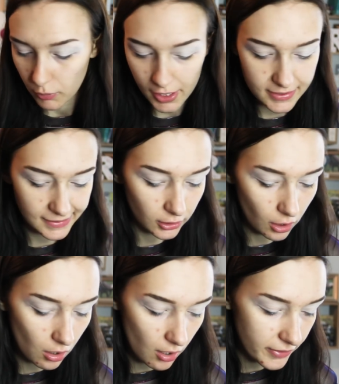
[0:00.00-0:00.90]
We're using a
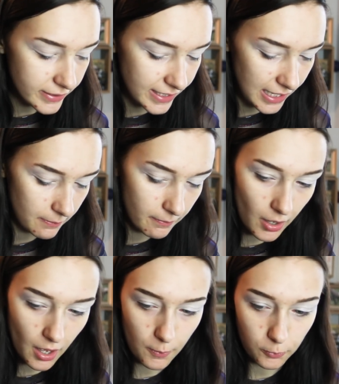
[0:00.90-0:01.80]
lot of the same
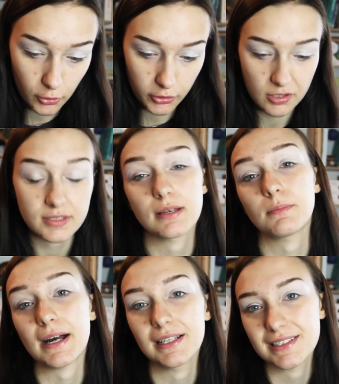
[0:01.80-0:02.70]
products
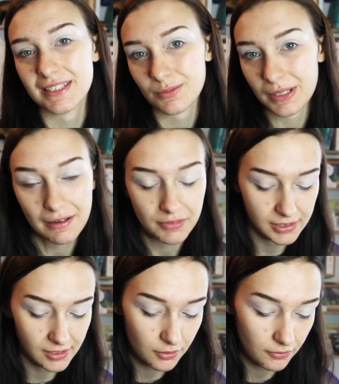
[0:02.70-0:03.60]
and palettes as we have in
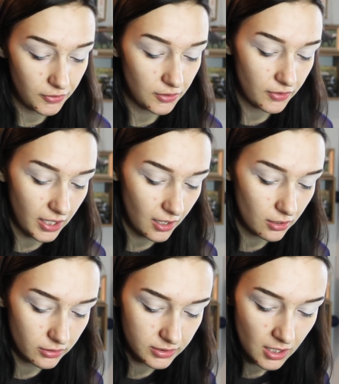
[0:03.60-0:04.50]
the other few
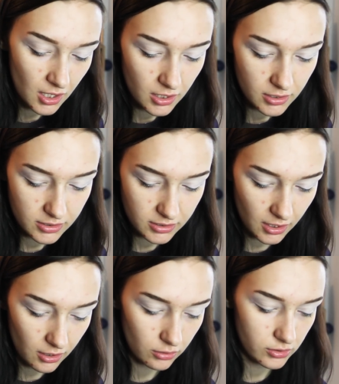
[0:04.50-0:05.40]
videos,
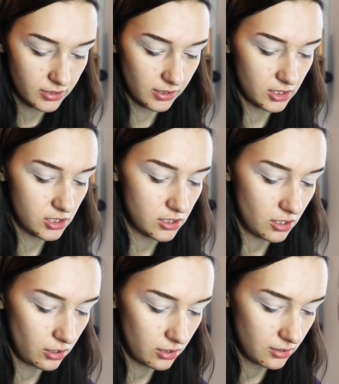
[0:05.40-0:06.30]
so just going to
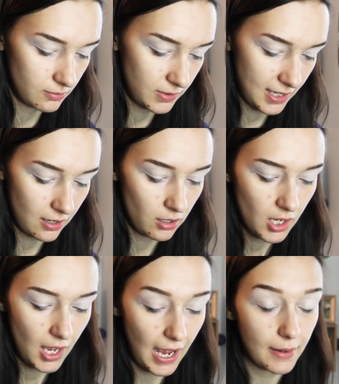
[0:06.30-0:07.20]
show you to them now.
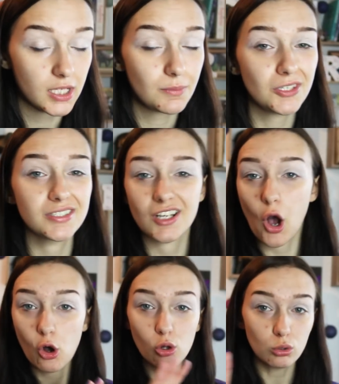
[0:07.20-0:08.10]
I'm going to be using a
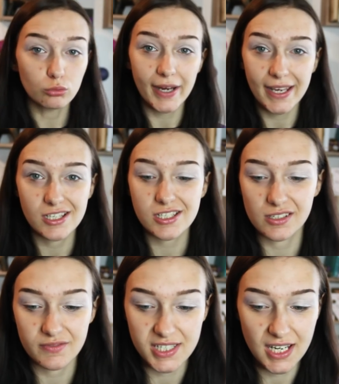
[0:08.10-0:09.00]
whole range
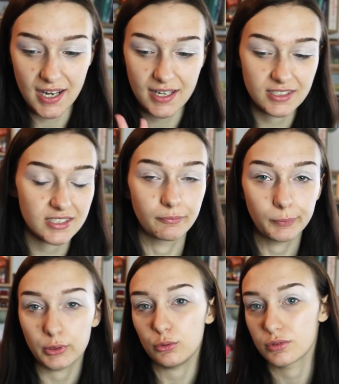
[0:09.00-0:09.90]
of shades of
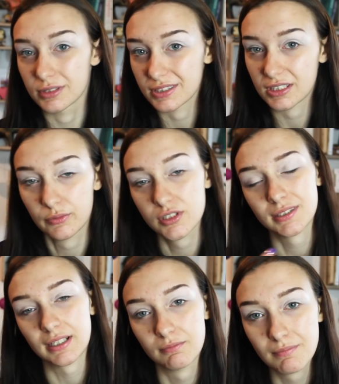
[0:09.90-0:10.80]
blues and stuff and
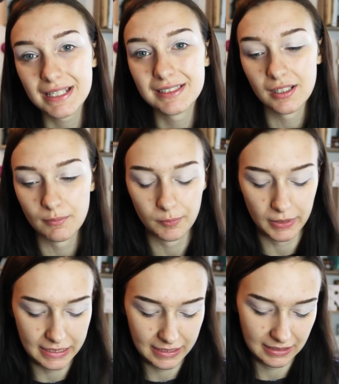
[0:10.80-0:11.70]
just kind of mixing them and
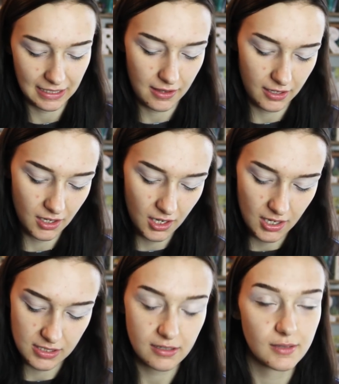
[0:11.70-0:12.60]
blending together.
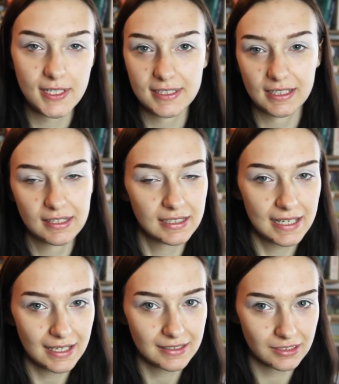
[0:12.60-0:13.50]
So I'm going to be using the
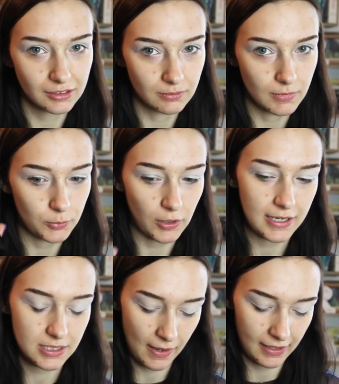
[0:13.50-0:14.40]
NYX Ultimate
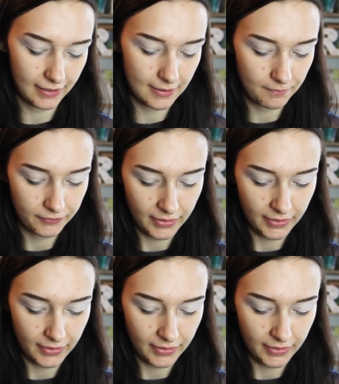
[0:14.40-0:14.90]
Brights palette,